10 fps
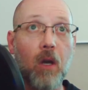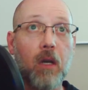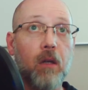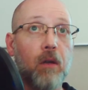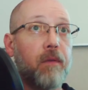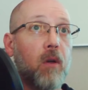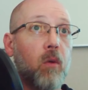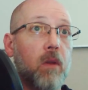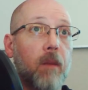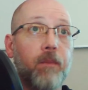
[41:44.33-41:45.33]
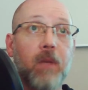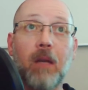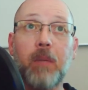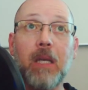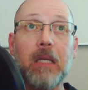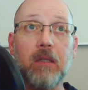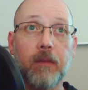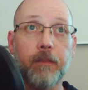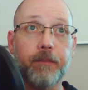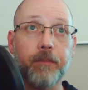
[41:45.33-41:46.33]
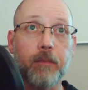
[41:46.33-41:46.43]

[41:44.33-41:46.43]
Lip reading: not interfere with them in peace?